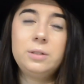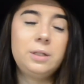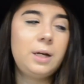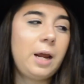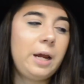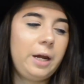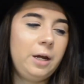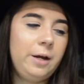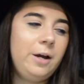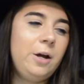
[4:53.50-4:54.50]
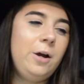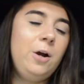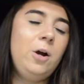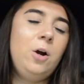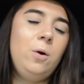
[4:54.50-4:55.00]
today
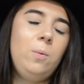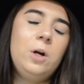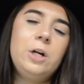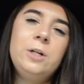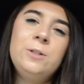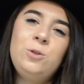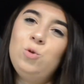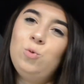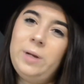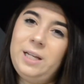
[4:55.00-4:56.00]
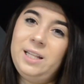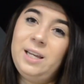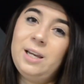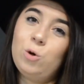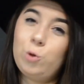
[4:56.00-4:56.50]
were to mainly
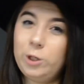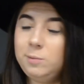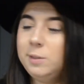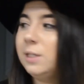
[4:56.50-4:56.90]
get Christmas